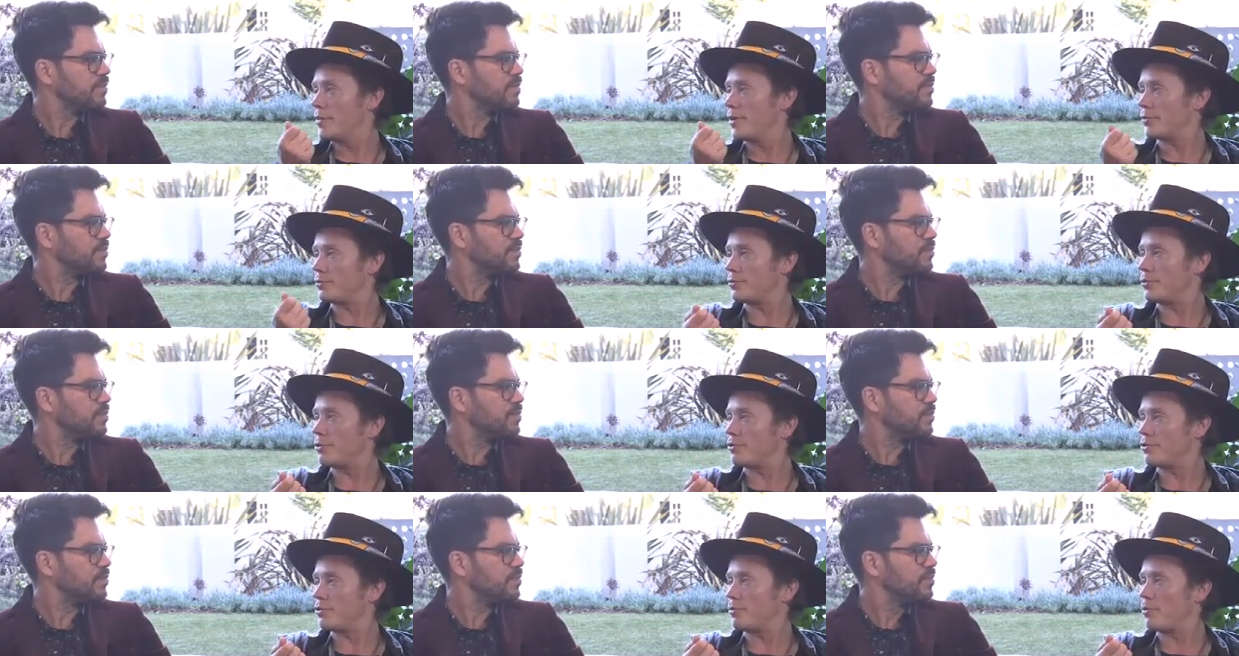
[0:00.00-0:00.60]
Speaker 1: that
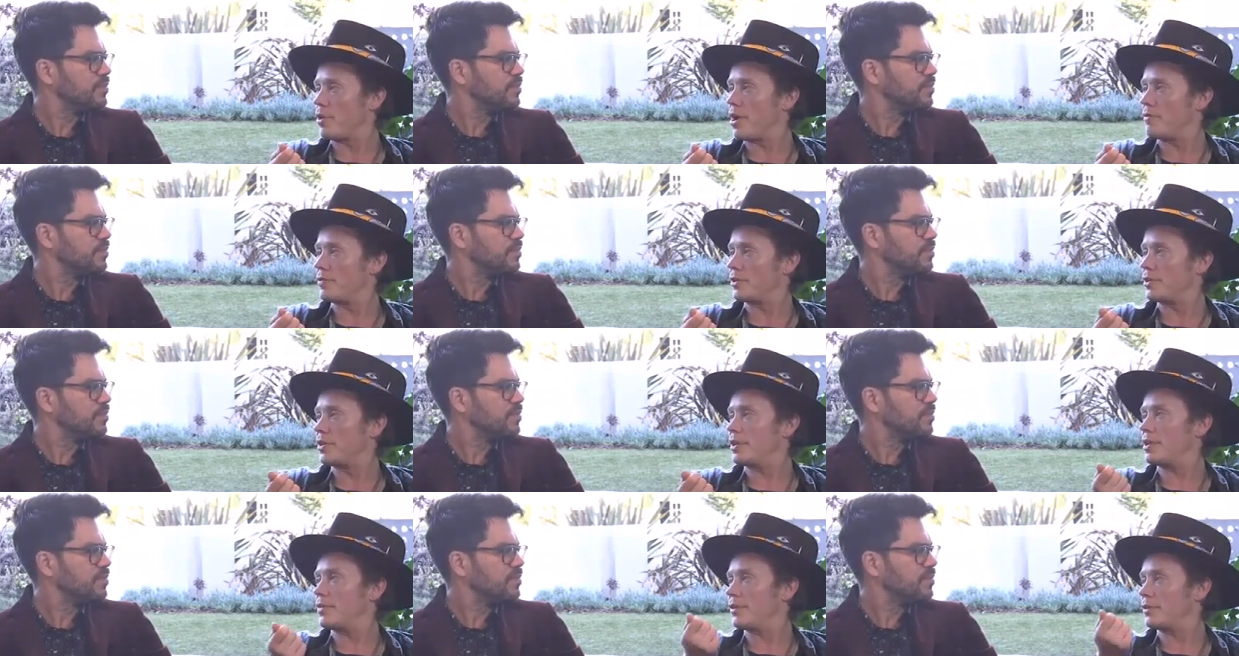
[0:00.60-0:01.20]
stores your
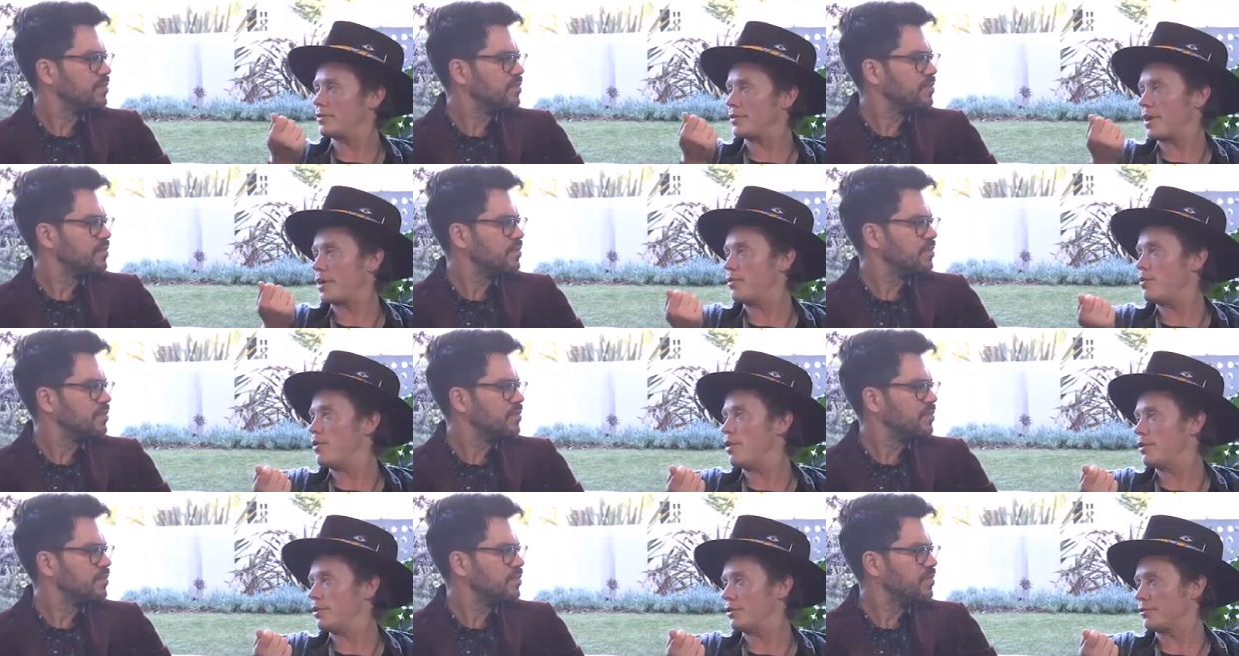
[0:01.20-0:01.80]
private key that's got a
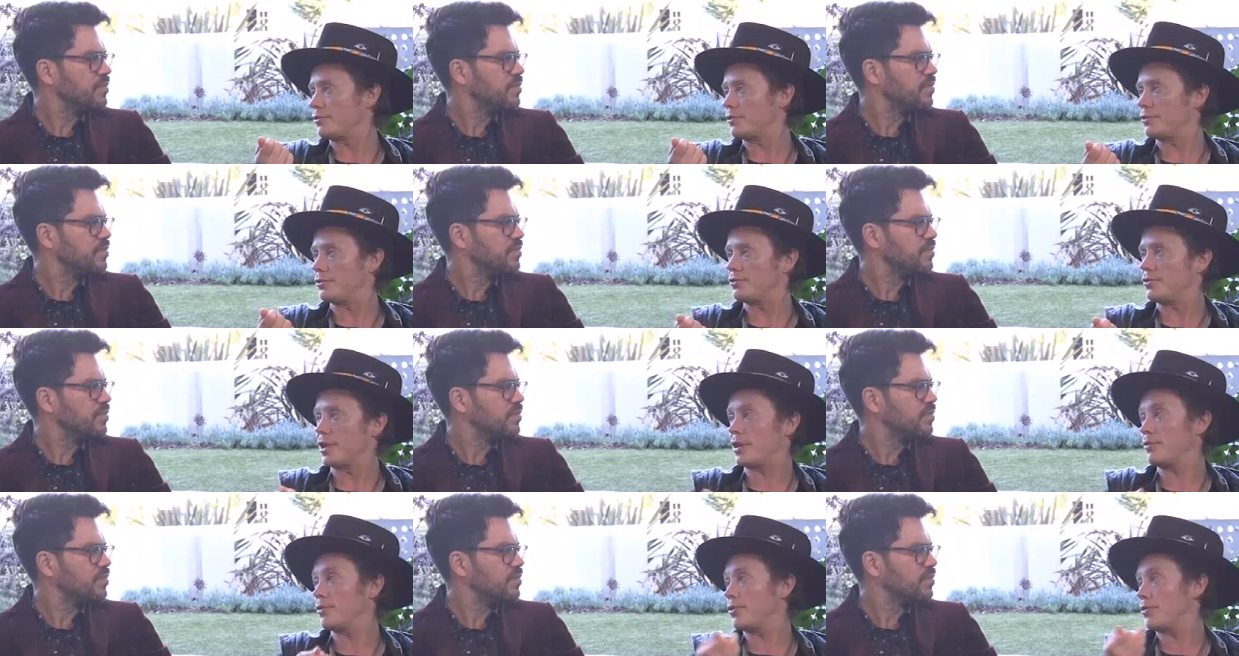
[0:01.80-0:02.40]
wallet
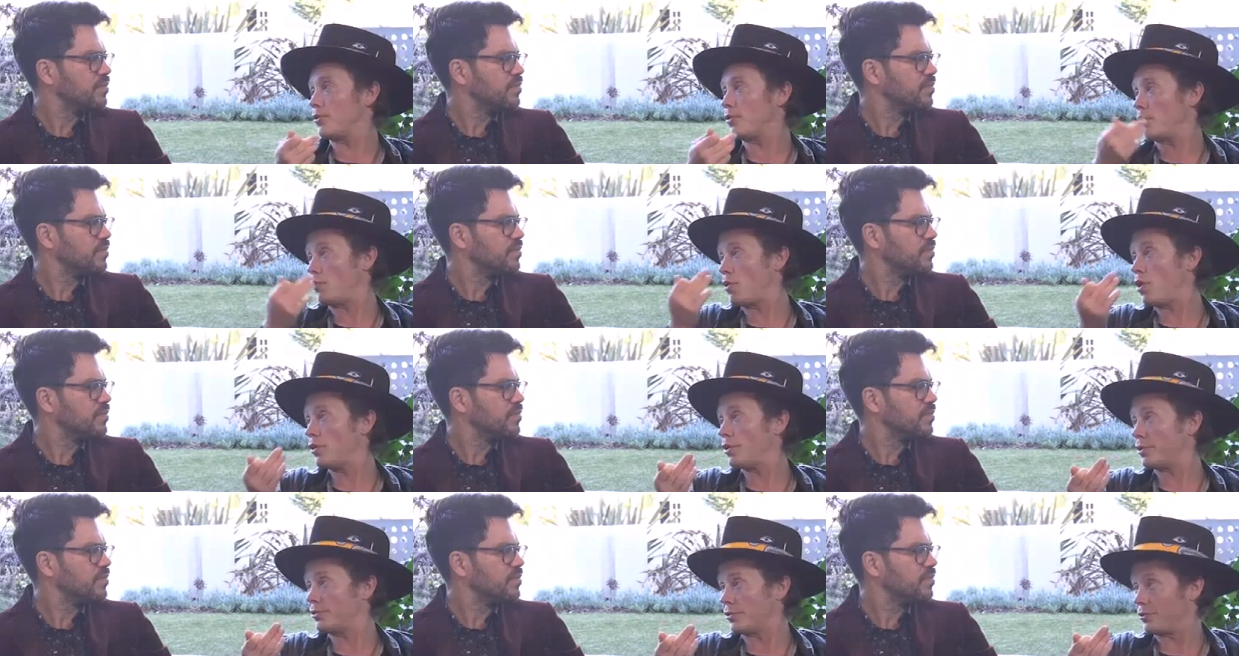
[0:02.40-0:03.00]
associated with it or
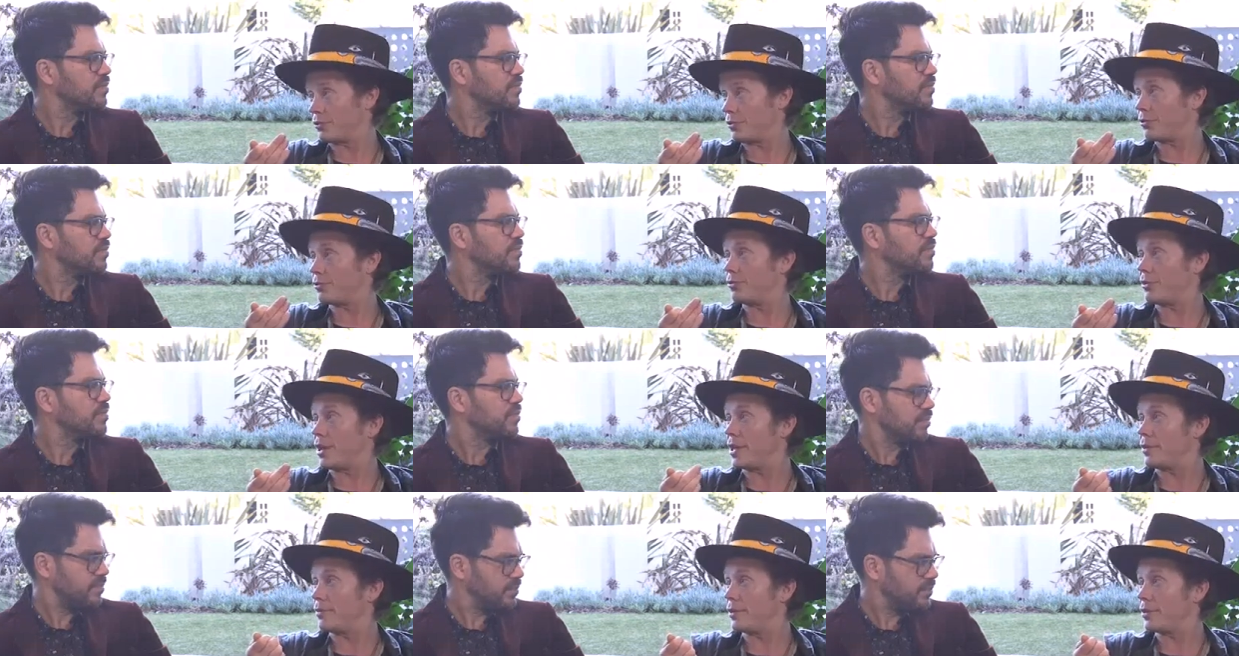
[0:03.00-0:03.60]
wallets
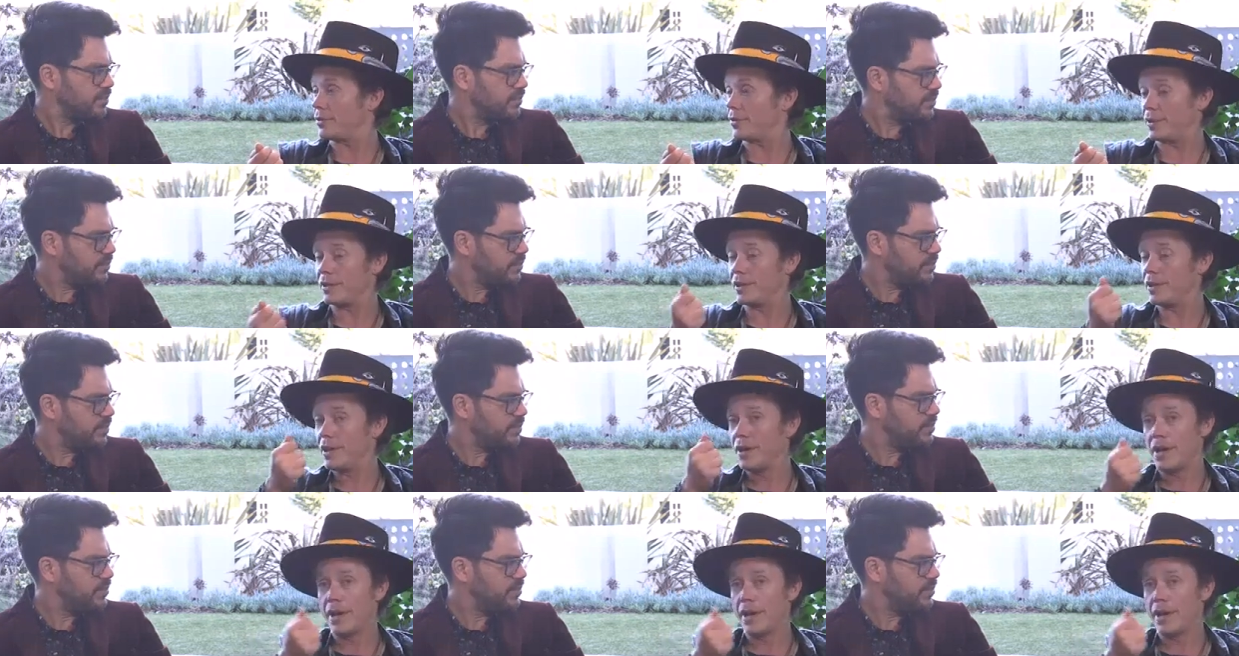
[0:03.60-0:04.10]
associated with it.